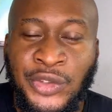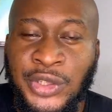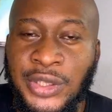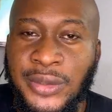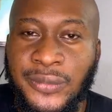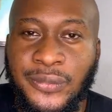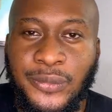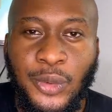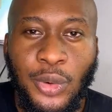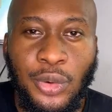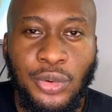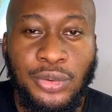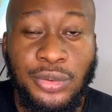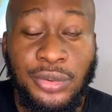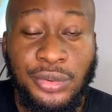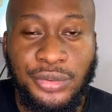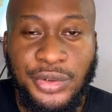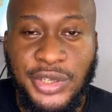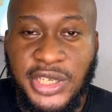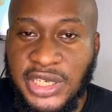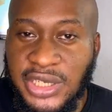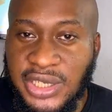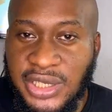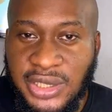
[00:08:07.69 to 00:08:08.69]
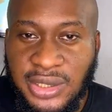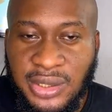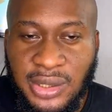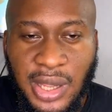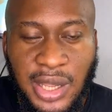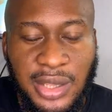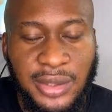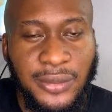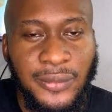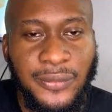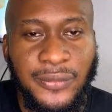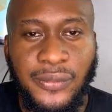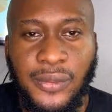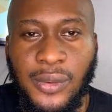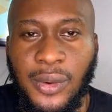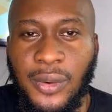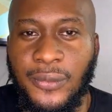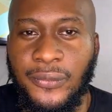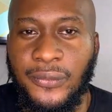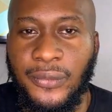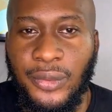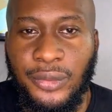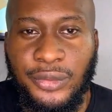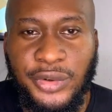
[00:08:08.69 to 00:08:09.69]
If you're greedy and you fall
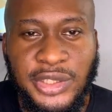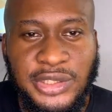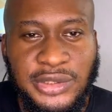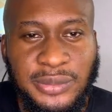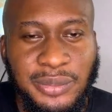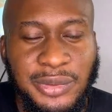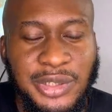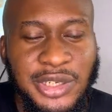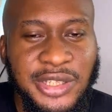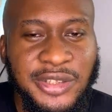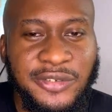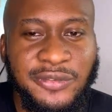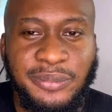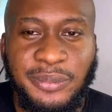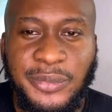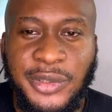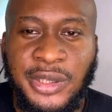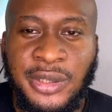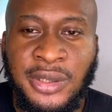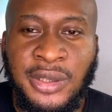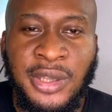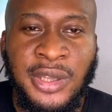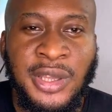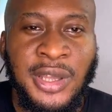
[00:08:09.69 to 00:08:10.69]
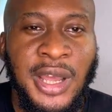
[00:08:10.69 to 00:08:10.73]
for it, believe me,